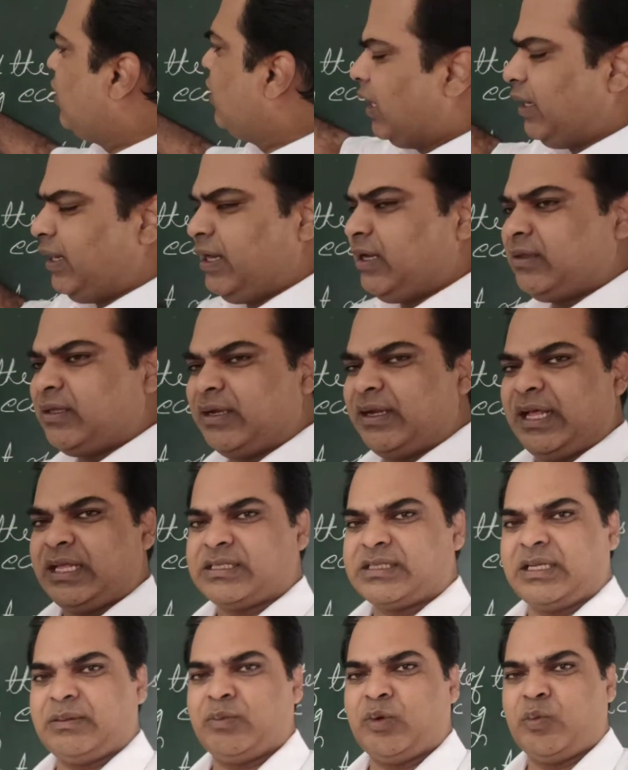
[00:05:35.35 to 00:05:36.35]
lead the
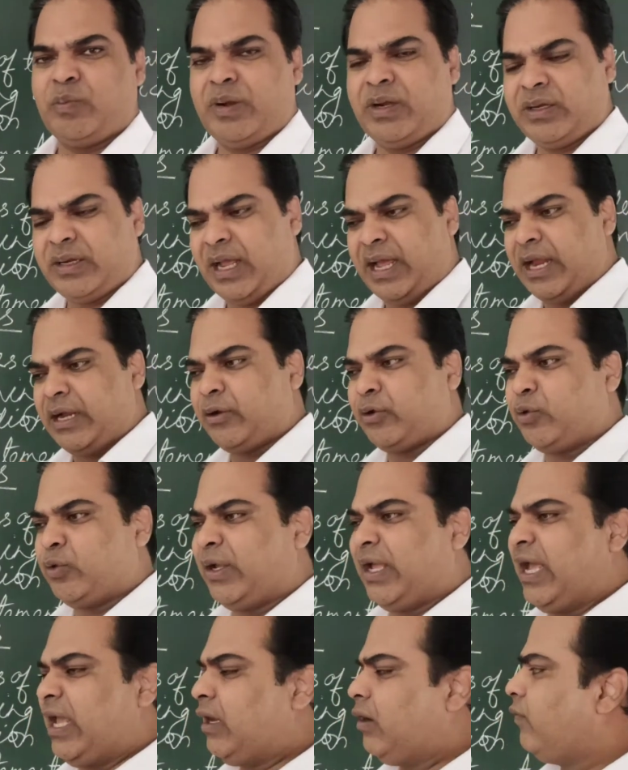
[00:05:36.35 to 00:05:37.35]
national movement and to
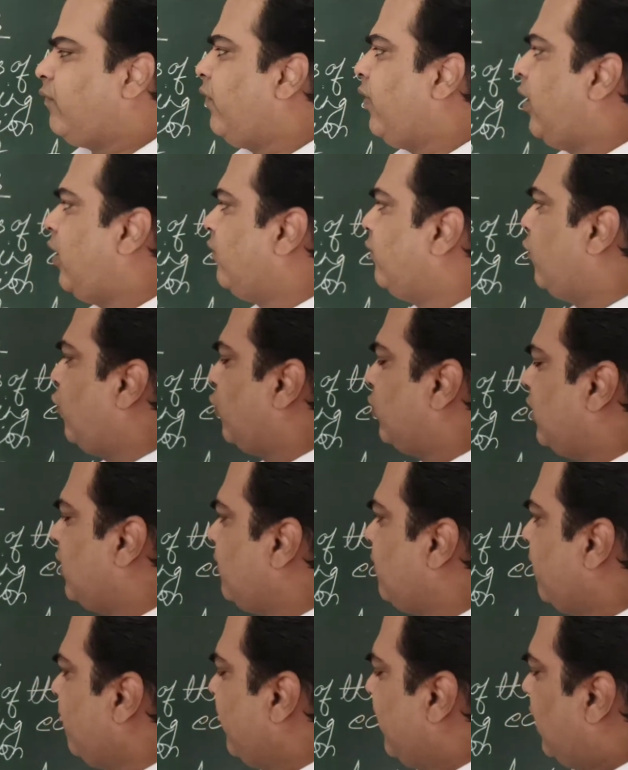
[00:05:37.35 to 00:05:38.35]
gain freedom for
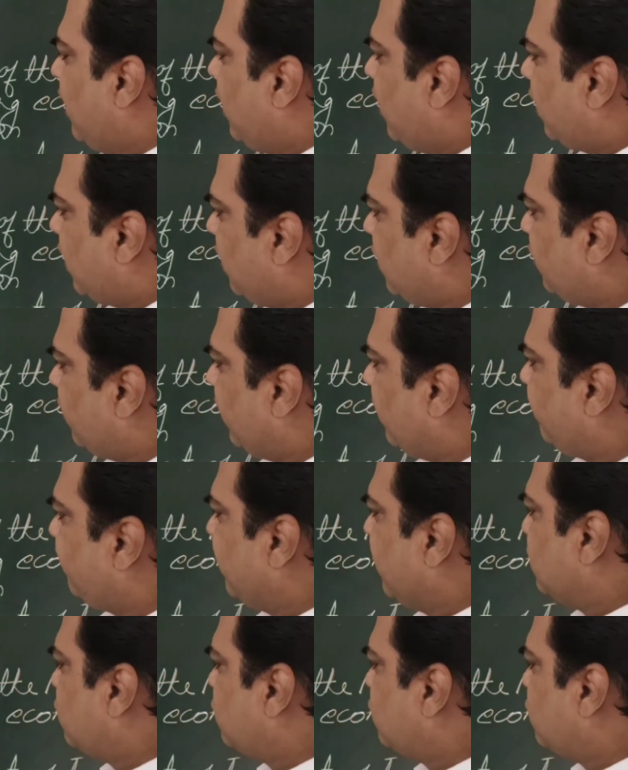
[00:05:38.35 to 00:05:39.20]
the country.